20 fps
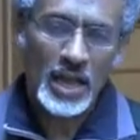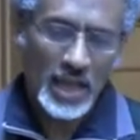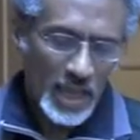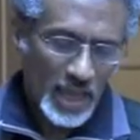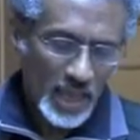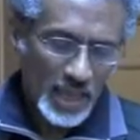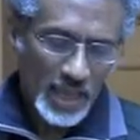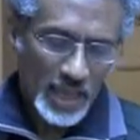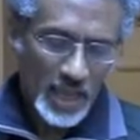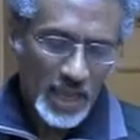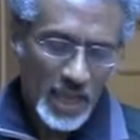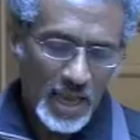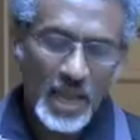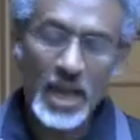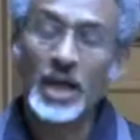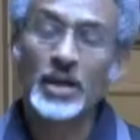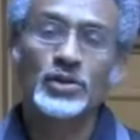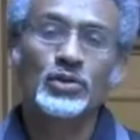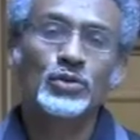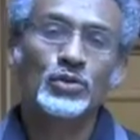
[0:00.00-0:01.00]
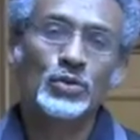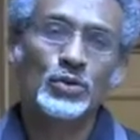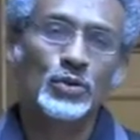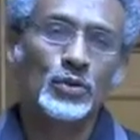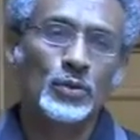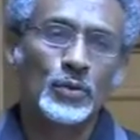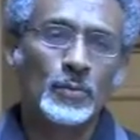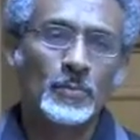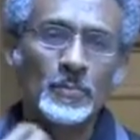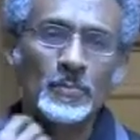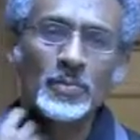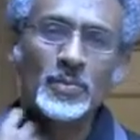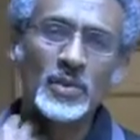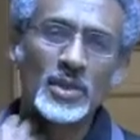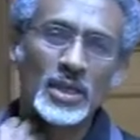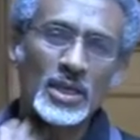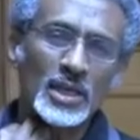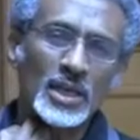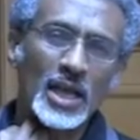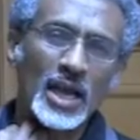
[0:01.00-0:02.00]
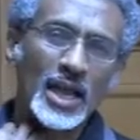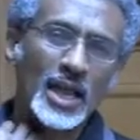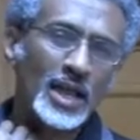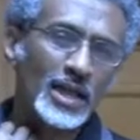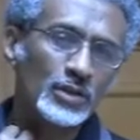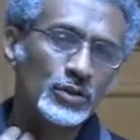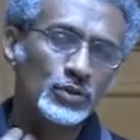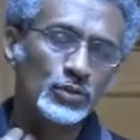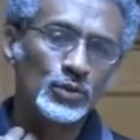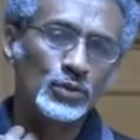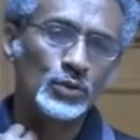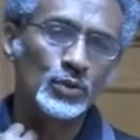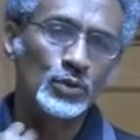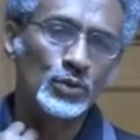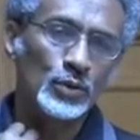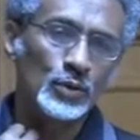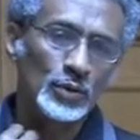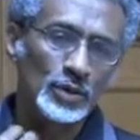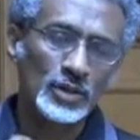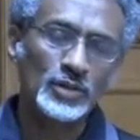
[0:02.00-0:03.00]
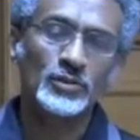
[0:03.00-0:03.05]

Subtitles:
I had to